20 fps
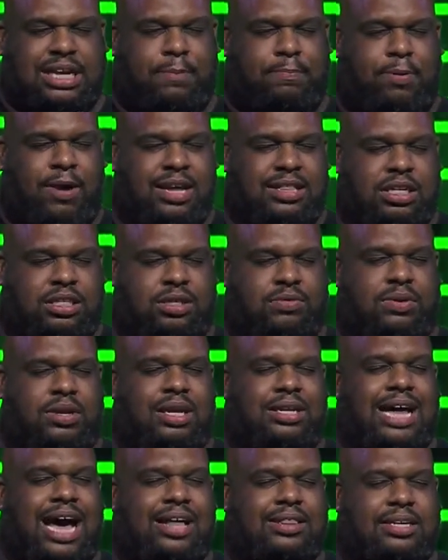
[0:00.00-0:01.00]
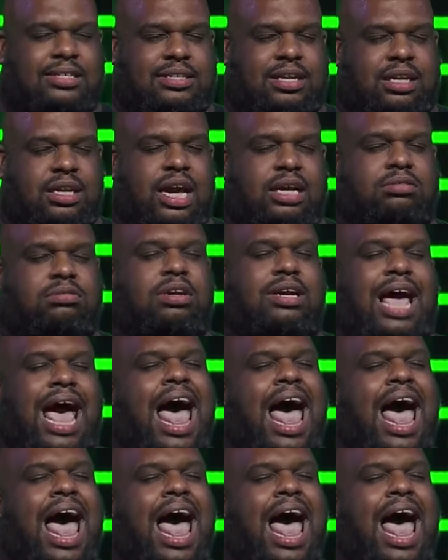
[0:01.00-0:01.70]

I pray that you will allow this electric